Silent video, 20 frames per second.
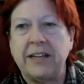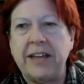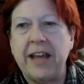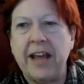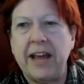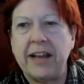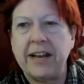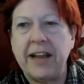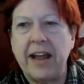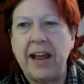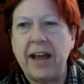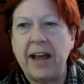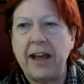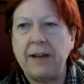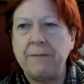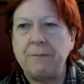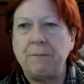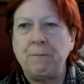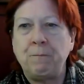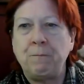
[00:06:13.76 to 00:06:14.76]
cat in a
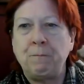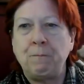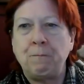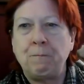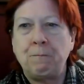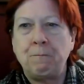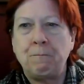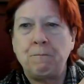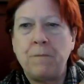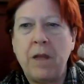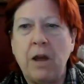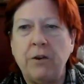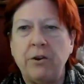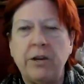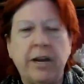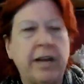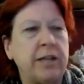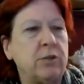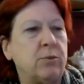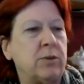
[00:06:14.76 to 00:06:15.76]
hat. Now you
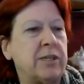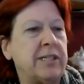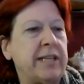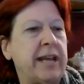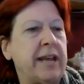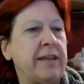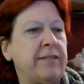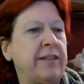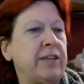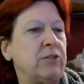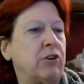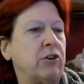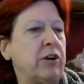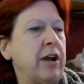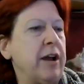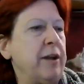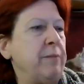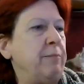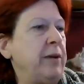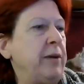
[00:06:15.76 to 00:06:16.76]
guys were saying these are
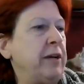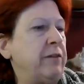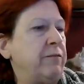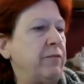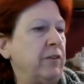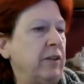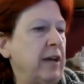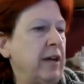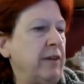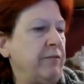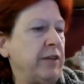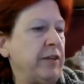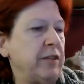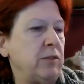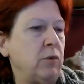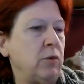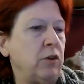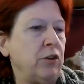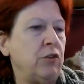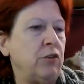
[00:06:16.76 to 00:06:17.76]
kind of big for
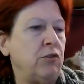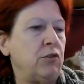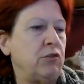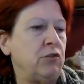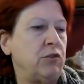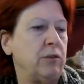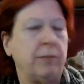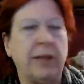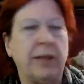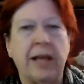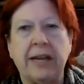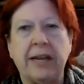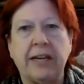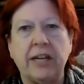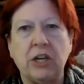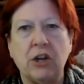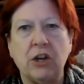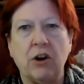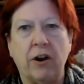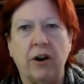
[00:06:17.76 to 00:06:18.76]
loveys. Well, you use the
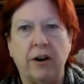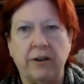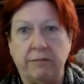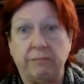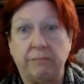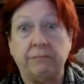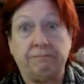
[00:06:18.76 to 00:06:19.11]
blanket yarn.